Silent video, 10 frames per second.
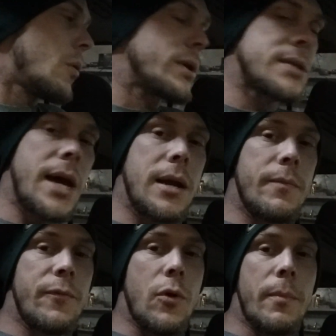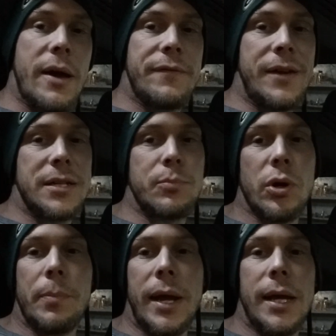can always sign up for my
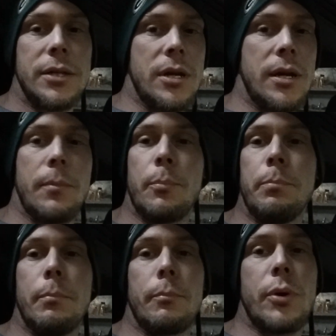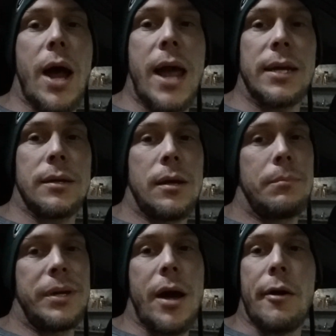Facebook page at Brian,
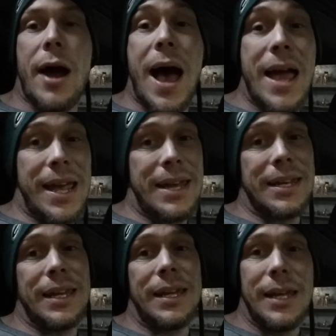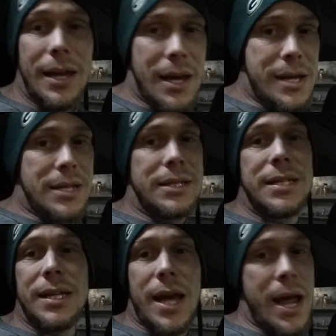B-R-I-N-E-D-A
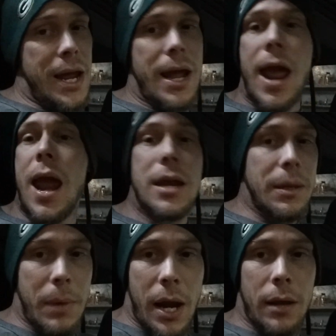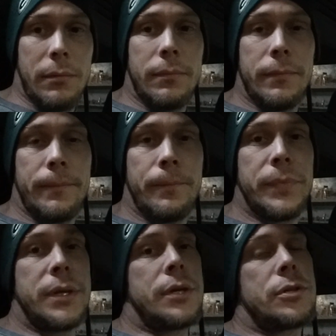Handyman.
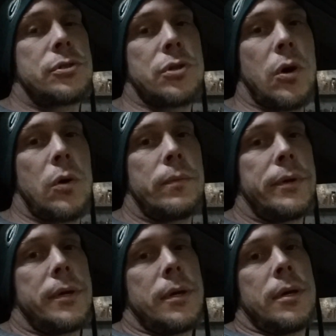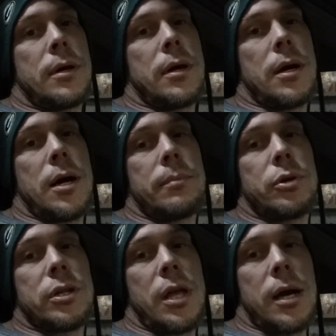So,
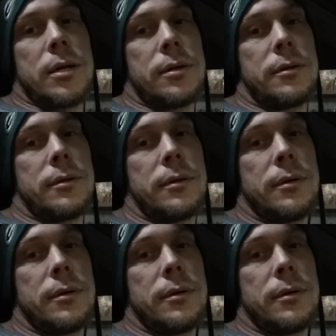good luck.